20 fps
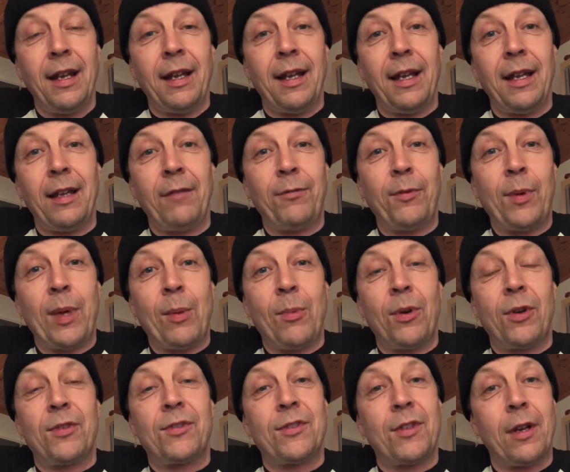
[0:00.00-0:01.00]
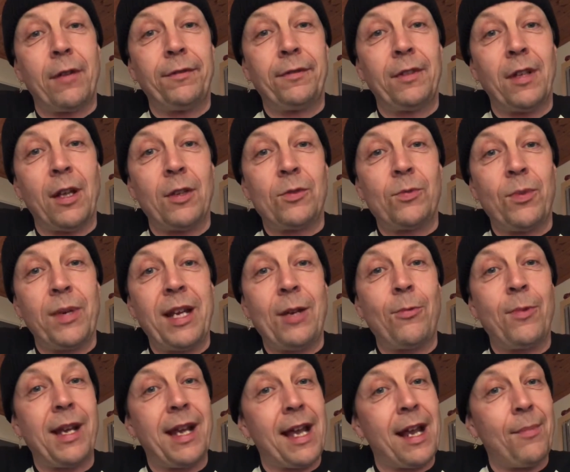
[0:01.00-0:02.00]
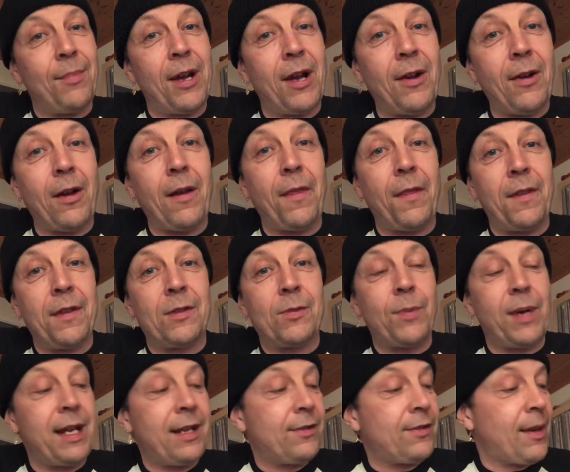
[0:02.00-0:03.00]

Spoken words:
if we were soft last week, we gotta be hard this week.